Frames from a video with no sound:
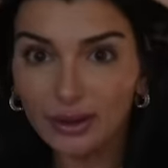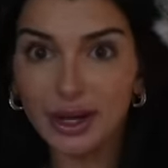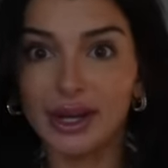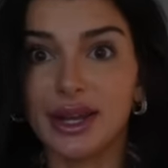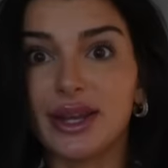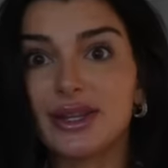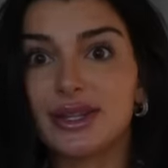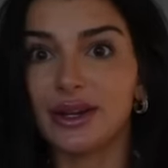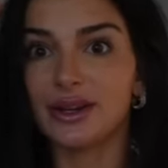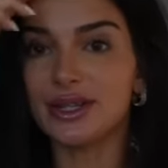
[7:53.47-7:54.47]
right, it is
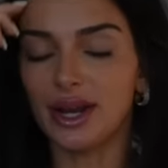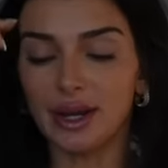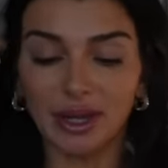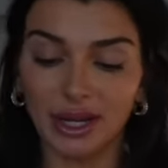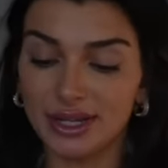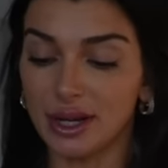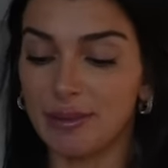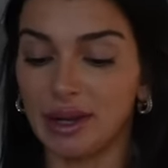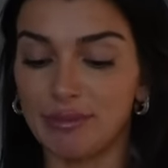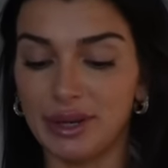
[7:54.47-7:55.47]
dinner time. Like I said, I'm
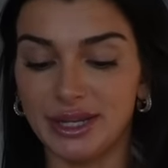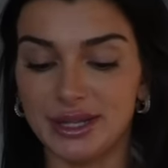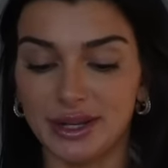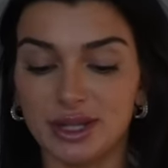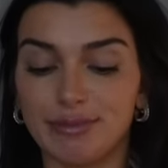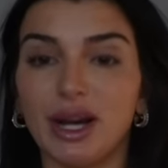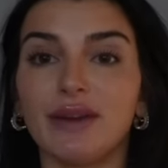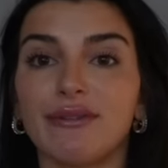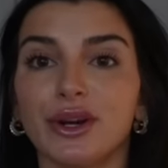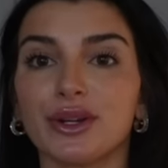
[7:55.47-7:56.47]
making pizzas, but
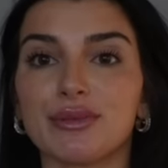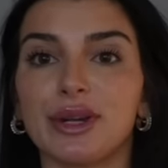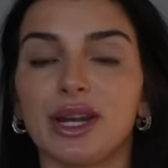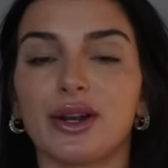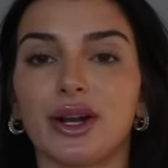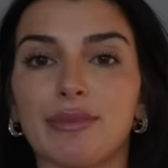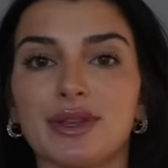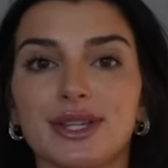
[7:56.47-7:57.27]
first we need to cook up the